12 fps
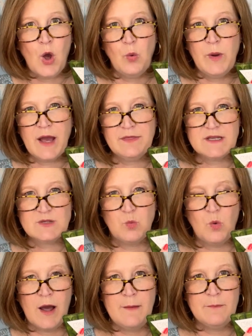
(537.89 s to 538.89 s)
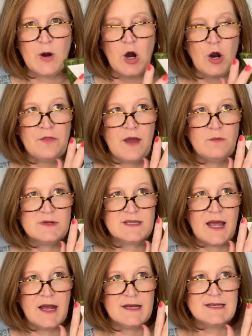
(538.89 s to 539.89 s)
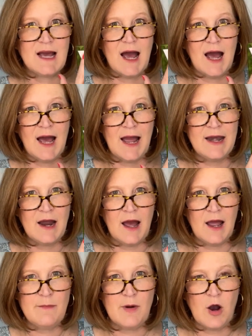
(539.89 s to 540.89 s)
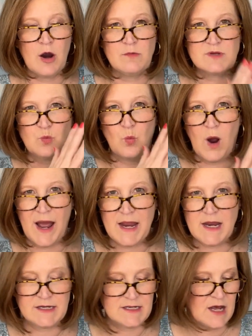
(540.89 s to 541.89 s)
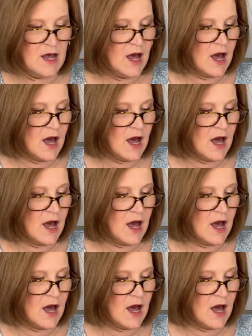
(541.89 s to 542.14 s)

We got this one bar that was like a tie-dye bar. It was white.